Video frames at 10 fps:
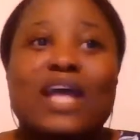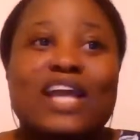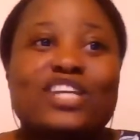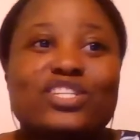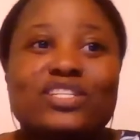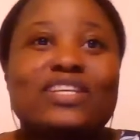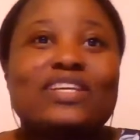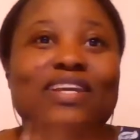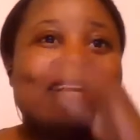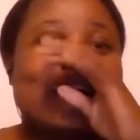
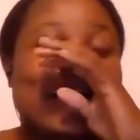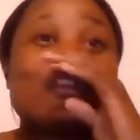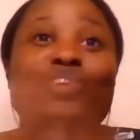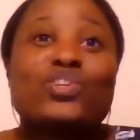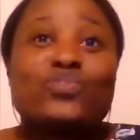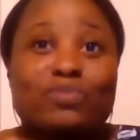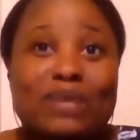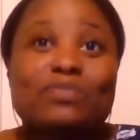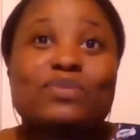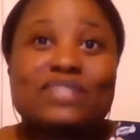actually at church for
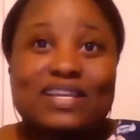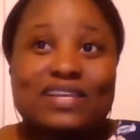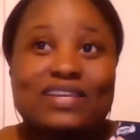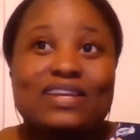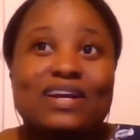Bible study,